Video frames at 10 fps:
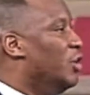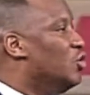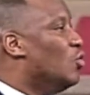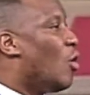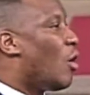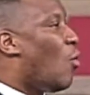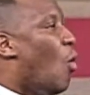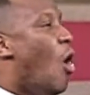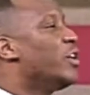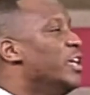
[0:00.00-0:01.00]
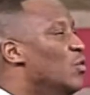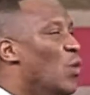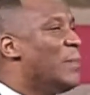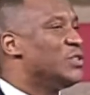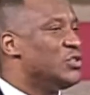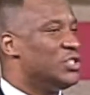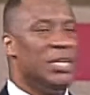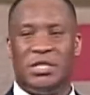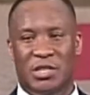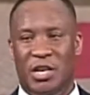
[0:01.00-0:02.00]
and you are a walking Webster's
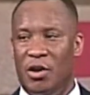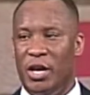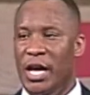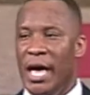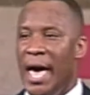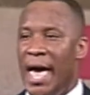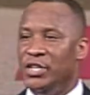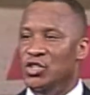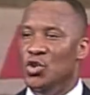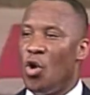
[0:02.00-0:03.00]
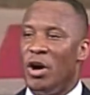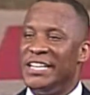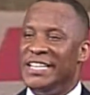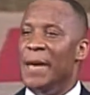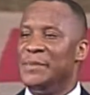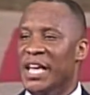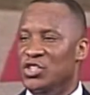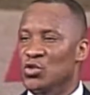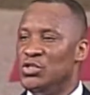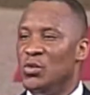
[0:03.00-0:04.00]
dictionary, and you are adept
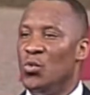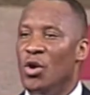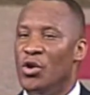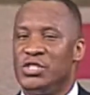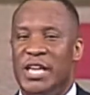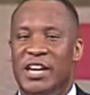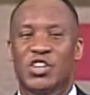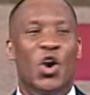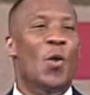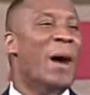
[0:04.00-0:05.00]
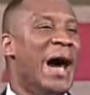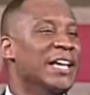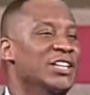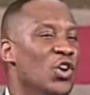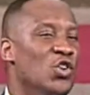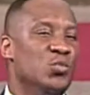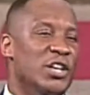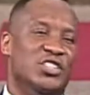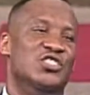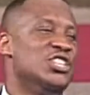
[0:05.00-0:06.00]
at using words that nobody knows
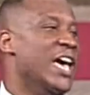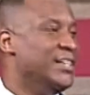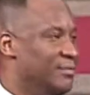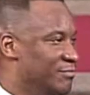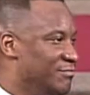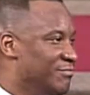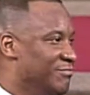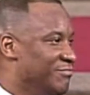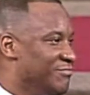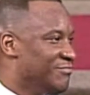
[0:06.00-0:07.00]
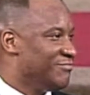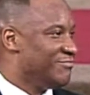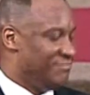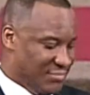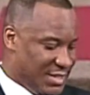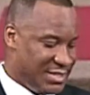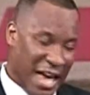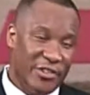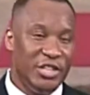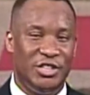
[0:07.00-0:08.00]
what you said.
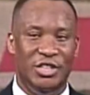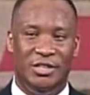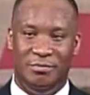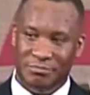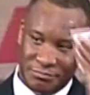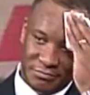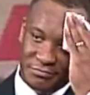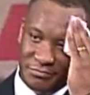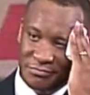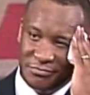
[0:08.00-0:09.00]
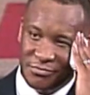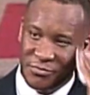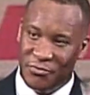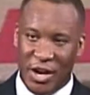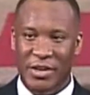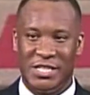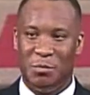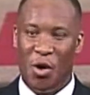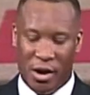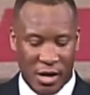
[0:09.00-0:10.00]
Sounded good. Very
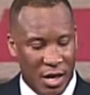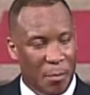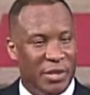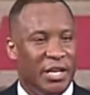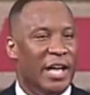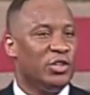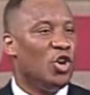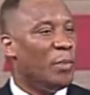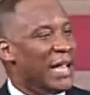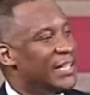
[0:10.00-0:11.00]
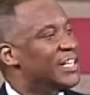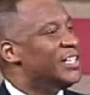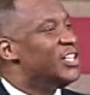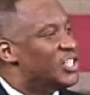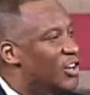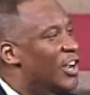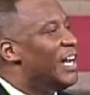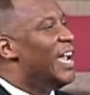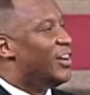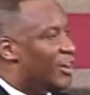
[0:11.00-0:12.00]
smart. But they'll have to go back and get a dictionary
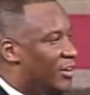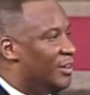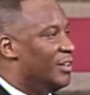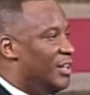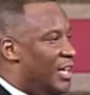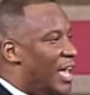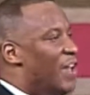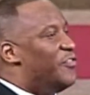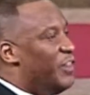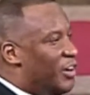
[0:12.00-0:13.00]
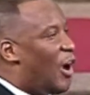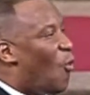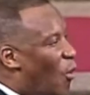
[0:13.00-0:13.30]
later and figure out